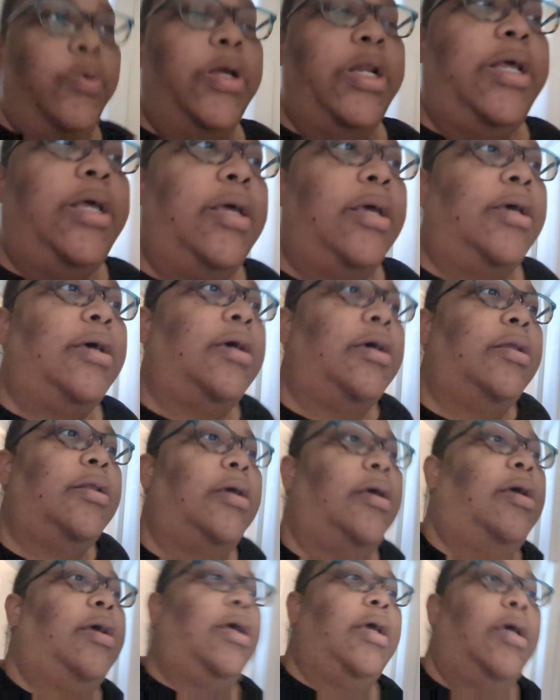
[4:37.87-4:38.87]
went
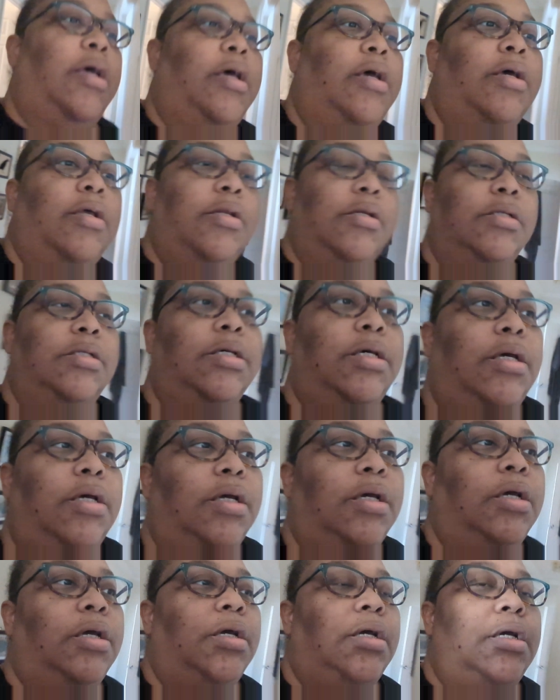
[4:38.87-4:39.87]
ahead and
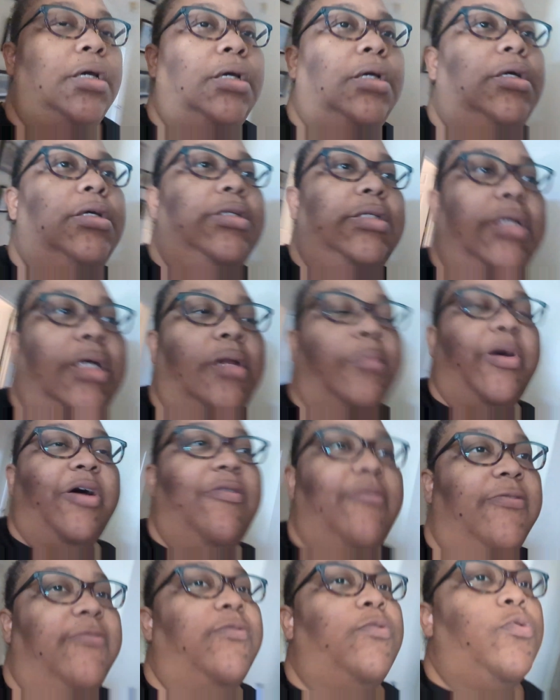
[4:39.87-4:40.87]
did
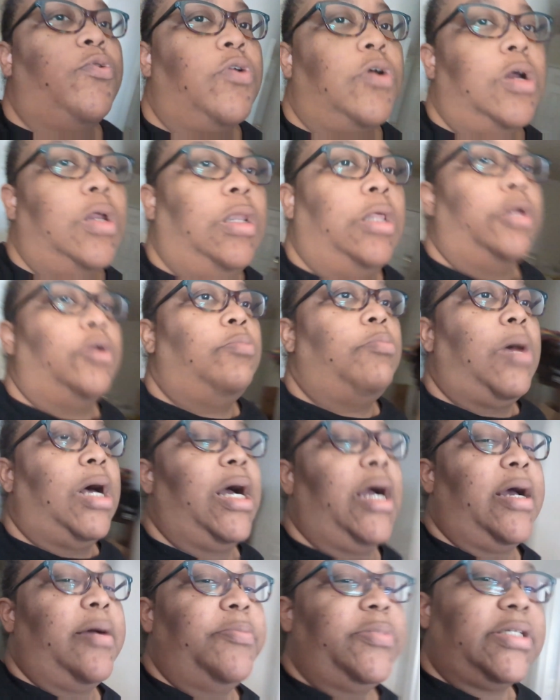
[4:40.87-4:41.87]
about 4 little
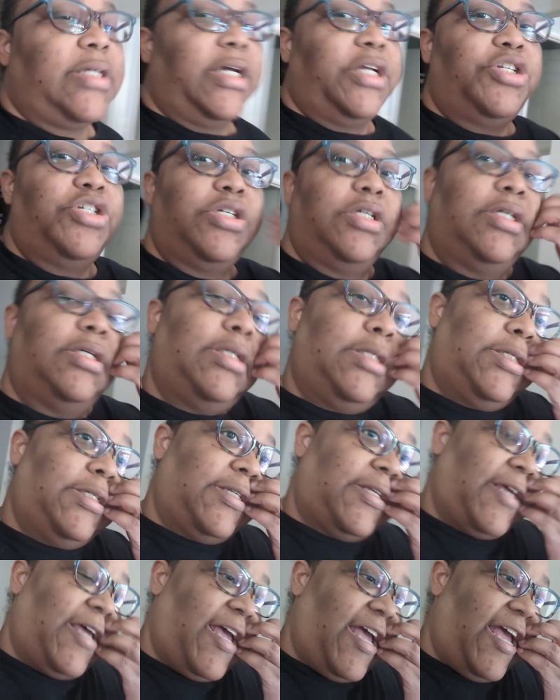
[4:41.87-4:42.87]
mock-up
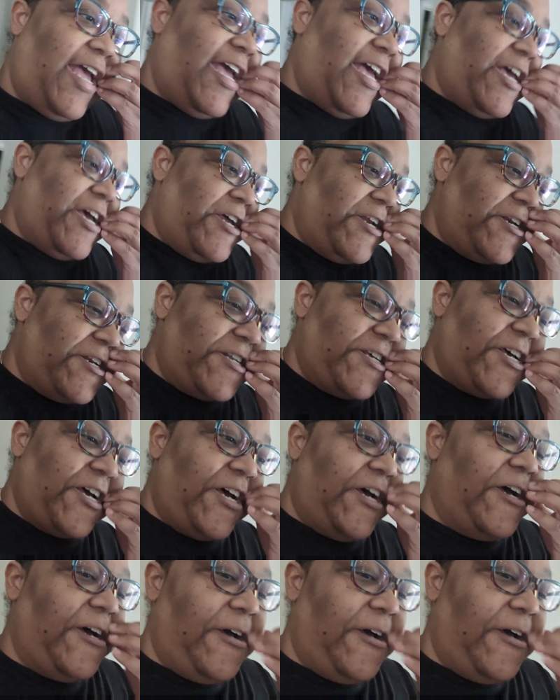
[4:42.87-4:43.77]
sketches, and